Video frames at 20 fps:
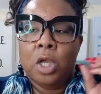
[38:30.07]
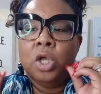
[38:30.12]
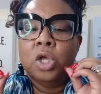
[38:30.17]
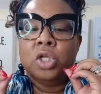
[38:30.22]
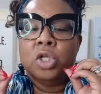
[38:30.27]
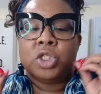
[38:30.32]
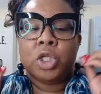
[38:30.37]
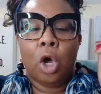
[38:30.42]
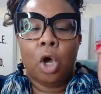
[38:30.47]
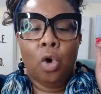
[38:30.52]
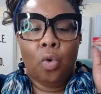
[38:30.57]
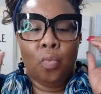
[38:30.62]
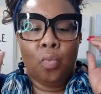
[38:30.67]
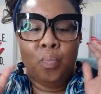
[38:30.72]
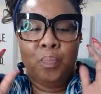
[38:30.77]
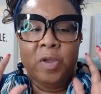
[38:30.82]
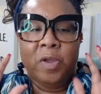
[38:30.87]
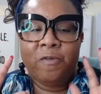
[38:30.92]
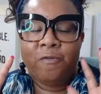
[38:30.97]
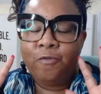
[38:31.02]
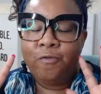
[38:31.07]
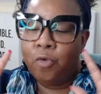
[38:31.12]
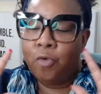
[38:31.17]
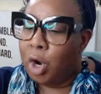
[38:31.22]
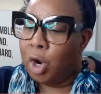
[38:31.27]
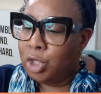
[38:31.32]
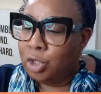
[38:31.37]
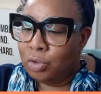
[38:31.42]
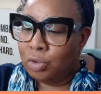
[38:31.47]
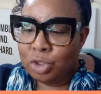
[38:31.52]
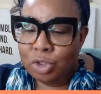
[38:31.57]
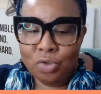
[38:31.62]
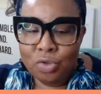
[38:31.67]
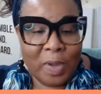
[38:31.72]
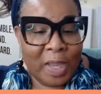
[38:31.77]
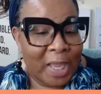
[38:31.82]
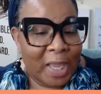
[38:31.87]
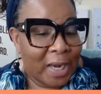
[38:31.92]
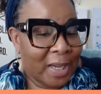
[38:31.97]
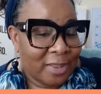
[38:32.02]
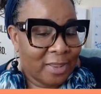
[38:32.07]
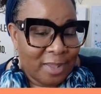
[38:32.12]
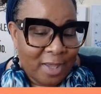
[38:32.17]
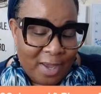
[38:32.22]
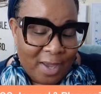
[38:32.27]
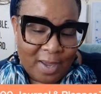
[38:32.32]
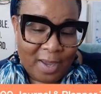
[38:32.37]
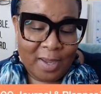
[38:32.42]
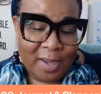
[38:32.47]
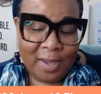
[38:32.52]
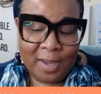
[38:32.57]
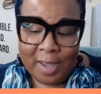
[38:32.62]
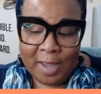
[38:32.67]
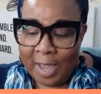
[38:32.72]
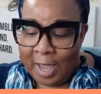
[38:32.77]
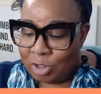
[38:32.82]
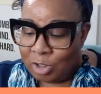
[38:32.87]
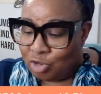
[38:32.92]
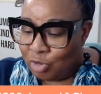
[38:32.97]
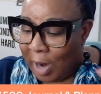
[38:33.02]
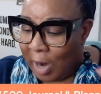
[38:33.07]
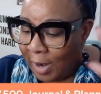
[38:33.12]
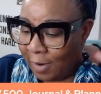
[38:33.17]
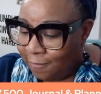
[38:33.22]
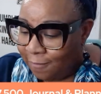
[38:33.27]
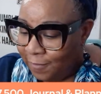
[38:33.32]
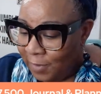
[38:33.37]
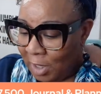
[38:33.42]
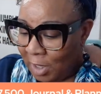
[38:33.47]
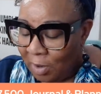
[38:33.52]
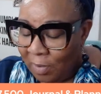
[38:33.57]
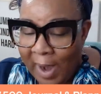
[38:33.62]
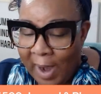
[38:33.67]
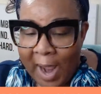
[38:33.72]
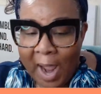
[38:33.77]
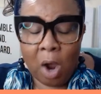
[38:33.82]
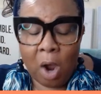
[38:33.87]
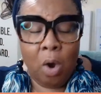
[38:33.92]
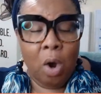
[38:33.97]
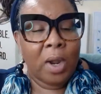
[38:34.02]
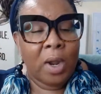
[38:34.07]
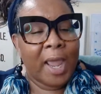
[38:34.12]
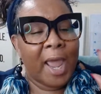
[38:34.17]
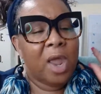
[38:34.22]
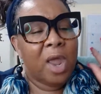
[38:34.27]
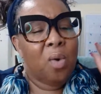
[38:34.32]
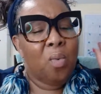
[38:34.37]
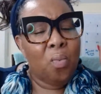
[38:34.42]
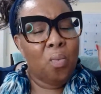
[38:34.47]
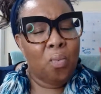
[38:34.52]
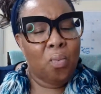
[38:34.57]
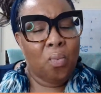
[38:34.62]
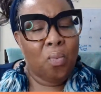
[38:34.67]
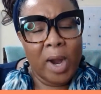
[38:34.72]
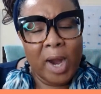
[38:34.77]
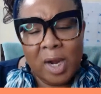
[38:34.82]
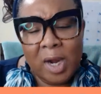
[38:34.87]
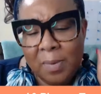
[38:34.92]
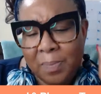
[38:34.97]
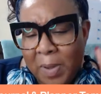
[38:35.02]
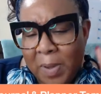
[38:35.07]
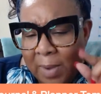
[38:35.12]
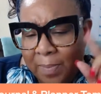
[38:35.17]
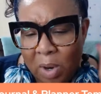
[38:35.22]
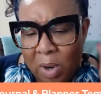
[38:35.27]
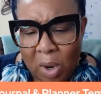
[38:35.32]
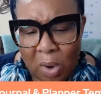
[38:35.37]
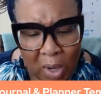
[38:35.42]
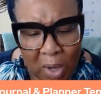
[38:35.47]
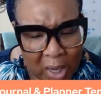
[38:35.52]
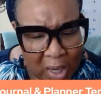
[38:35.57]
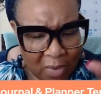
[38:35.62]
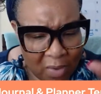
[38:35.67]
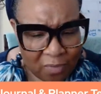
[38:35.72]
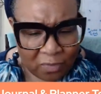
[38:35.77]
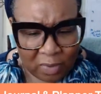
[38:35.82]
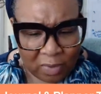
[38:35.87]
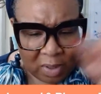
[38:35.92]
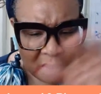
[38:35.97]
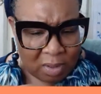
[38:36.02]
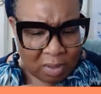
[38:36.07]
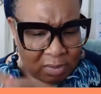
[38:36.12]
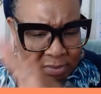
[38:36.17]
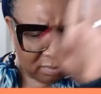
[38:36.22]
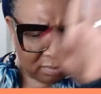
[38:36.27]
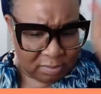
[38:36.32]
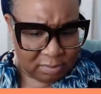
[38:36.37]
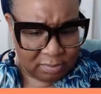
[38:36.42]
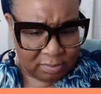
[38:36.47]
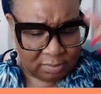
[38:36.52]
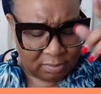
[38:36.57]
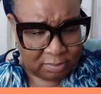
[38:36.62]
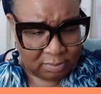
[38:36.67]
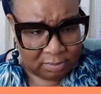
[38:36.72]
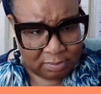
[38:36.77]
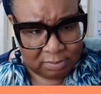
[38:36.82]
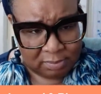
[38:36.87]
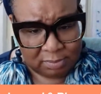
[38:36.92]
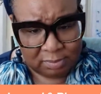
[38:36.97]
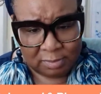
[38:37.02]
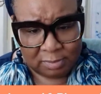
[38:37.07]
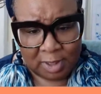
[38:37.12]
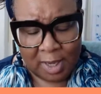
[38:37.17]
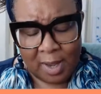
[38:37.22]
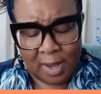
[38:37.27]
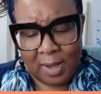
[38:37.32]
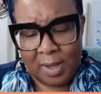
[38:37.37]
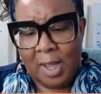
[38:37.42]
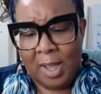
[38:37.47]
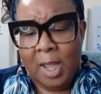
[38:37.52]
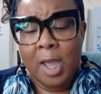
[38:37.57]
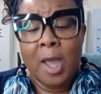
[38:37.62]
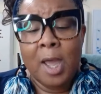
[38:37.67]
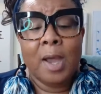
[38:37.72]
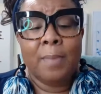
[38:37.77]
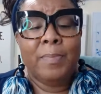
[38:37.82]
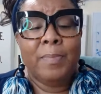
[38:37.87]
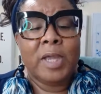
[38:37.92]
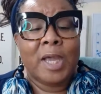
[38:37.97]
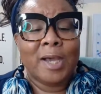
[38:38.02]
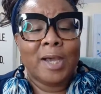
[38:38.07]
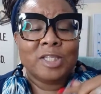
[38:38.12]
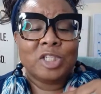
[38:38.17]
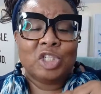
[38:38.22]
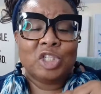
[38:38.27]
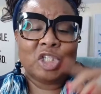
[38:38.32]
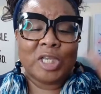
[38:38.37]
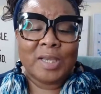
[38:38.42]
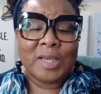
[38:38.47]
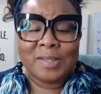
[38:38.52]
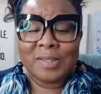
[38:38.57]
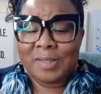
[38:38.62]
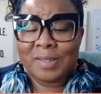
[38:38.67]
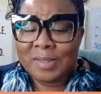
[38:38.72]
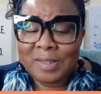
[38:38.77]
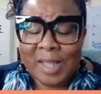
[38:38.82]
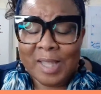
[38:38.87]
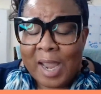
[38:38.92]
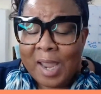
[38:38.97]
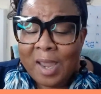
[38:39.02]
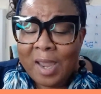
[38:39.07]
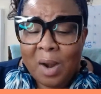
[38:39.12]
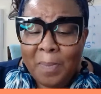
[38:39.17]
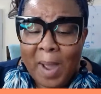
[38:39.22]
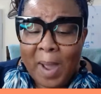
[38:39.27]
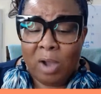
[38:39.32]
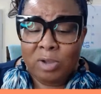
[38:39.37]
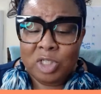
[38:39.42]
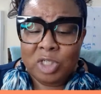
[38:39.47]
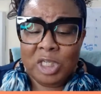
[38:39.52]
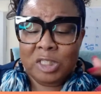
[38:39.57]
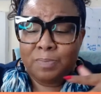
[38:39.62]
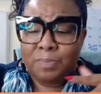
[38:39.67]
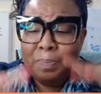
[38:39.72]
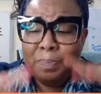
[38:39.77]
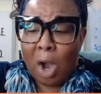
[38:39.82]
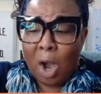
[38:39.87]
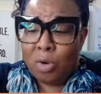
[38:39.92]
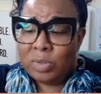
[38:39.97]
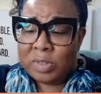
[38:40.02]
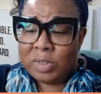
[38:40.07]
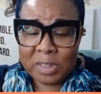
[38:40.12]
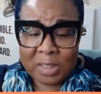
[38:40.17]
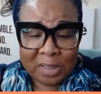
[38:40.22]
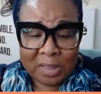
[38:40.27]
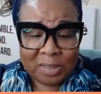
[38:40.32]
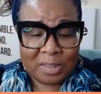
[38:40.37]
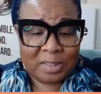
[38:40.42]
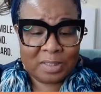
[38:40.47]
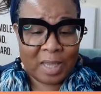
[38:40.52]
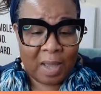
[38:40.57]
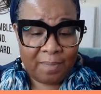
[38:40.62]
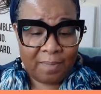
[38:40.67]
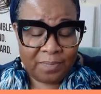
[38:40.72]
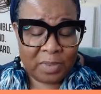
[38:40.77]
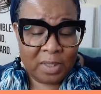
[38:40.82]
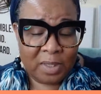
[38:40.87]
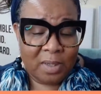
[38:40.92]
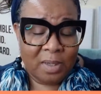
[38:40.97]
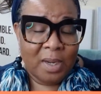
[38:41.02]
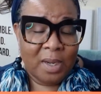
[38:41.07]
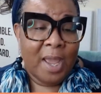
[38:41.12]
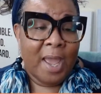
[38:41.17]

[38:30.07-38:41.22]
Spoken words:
So before you do anything, try to figure out, okay, where the people going to come from? Okay. Because just thinking about just posting something